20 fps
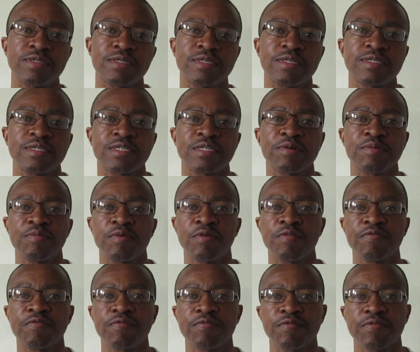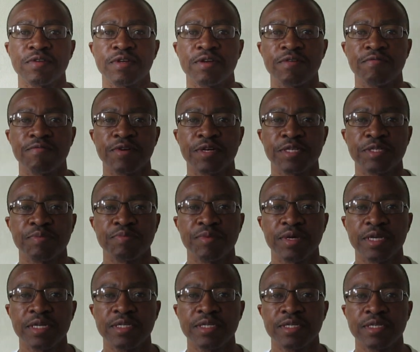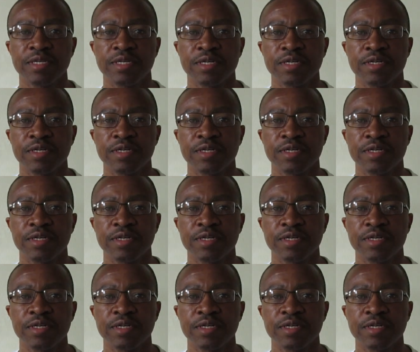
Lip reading: system of investment